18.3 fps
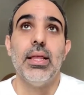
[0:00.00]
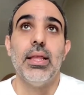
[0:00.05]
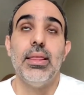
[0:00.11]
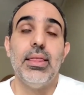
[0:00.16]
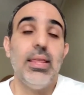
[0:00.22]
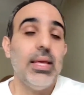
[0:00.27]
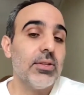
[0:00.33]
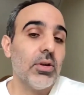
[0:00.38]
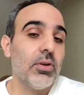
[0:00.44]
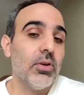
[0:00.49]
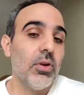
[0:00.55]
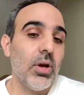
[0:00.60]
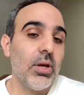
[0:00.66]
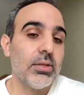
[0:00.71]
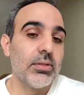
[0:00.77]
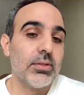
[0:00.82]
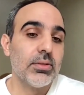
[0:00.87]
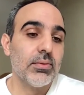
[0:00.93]
These are
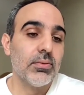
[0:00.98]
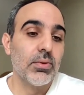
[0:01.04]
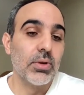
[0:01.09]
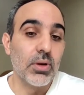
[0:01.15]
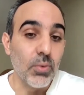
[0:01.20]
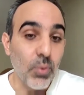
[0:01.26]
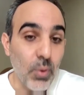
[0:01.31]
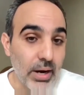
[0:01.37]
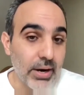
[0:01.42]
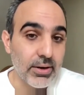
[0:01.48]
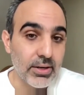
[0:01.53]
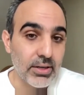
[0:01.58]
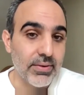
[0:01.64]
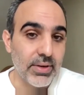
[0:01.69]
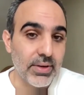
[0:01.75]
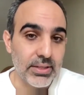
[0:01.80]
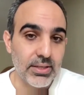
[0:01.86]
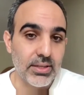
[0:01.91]
not required
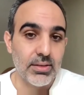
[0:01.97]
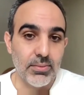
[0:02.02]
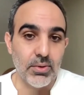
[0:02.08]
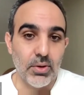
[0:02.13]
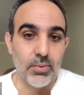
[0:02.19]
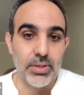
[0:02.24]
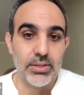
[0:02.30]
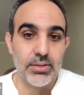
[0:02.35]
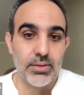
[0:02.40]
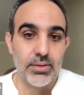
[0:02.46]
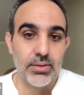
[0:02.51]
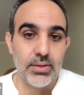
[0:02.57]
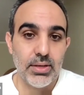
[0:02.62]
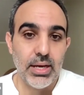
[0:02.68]
of us at the moment.